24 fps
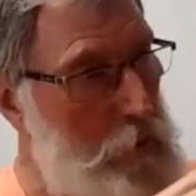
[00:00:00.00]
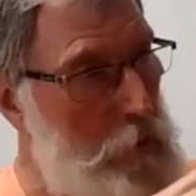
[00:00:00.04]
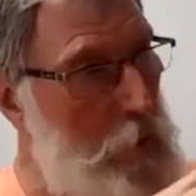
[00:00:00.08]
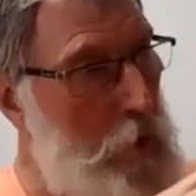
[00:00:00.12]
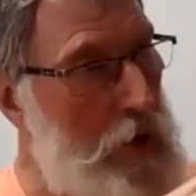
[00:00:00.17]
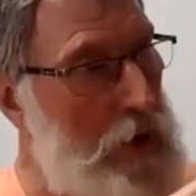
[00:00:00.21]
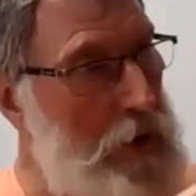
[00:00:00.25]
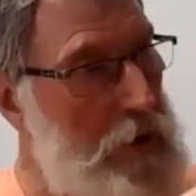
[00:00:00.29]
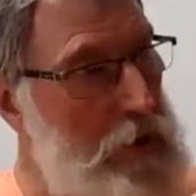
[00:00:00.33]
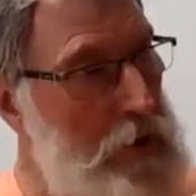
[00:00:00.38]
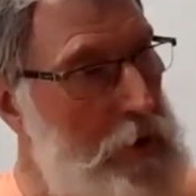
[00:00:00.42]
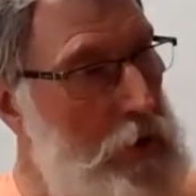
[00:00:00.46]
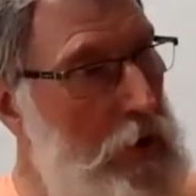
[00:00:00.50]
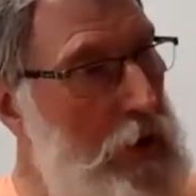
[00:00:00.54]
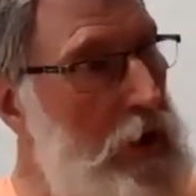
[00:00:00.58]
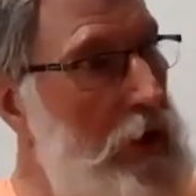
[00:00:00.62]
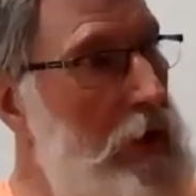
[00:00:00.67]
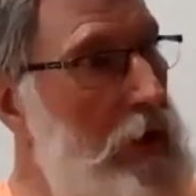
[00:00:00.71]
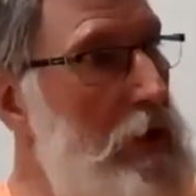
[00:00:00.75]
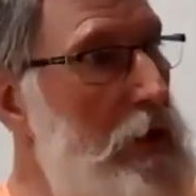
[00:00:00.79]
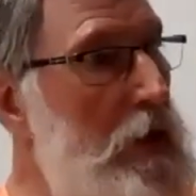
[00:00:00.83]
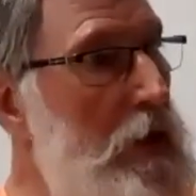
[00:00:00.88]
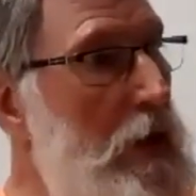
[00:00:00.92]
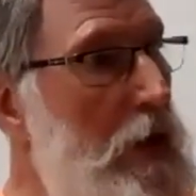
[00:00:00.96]
one
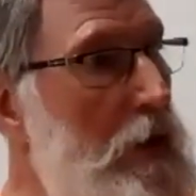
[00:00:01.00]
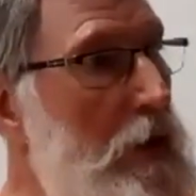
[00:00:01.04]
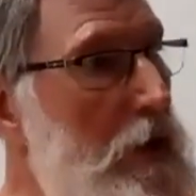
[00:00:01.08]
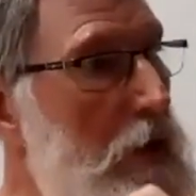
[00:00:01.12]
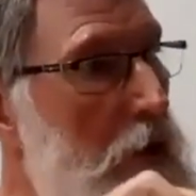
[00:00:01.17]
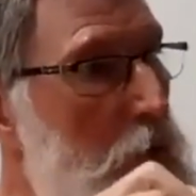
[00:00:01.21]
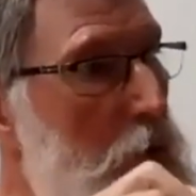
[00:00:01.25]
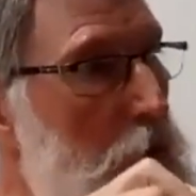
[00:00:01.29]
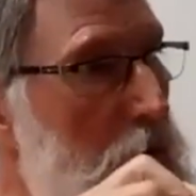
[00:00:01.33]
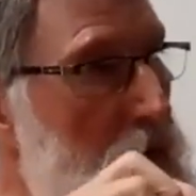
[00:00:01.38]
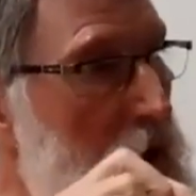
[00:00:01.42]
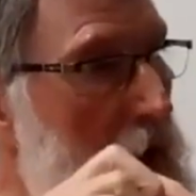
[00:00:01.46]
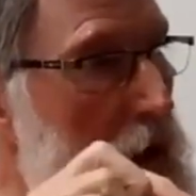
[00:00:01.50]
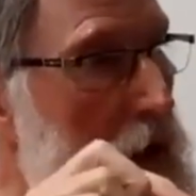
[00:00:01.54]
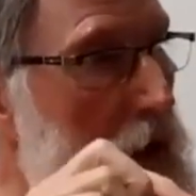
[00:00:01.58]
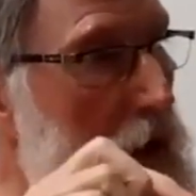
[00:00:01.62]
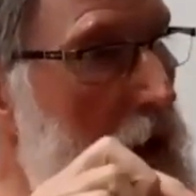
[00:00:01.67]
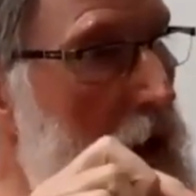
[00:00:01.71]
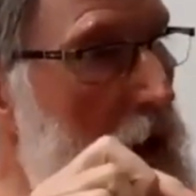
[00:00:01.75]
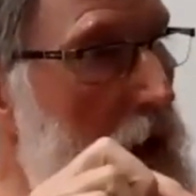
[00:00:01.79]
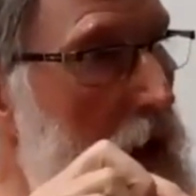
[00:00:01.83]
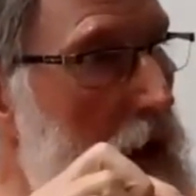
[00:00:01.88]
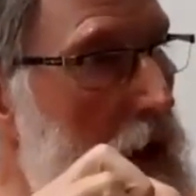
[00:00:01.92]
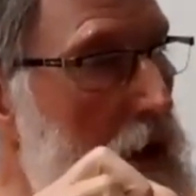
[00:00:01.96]
adjoining the other with a
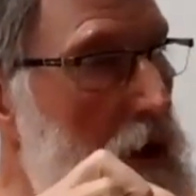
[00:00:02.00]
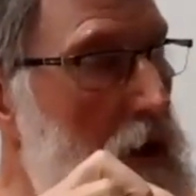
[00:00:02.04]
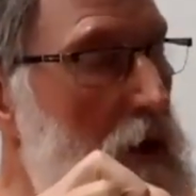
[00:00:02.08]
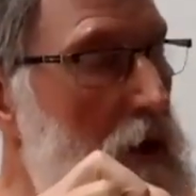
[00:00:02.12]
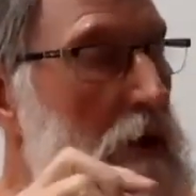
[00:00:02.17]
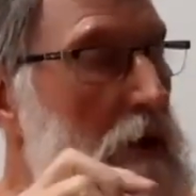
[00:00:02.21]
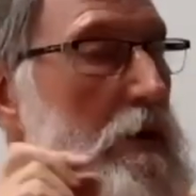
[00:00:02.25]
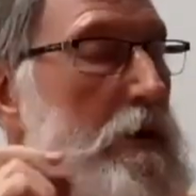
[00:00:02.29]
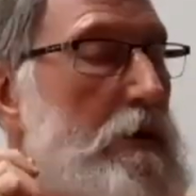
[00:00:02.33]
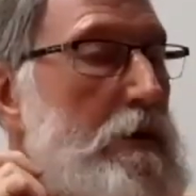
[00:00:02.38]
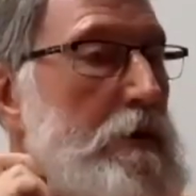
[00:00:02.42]
line,